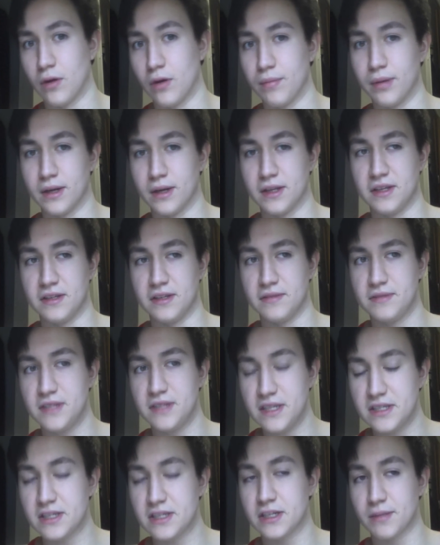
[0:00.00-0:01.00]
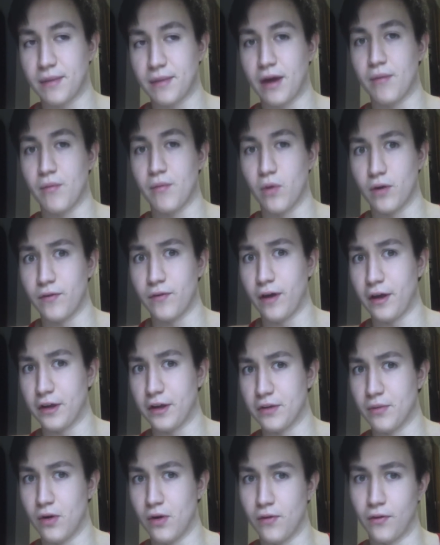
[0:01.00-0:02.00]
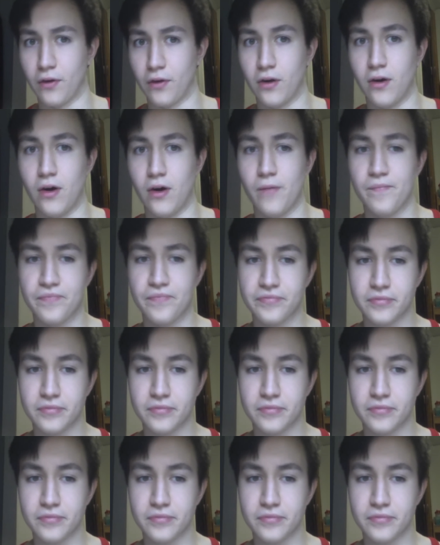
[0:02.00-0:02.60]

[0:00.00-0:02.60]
but a decent amount more volume overall.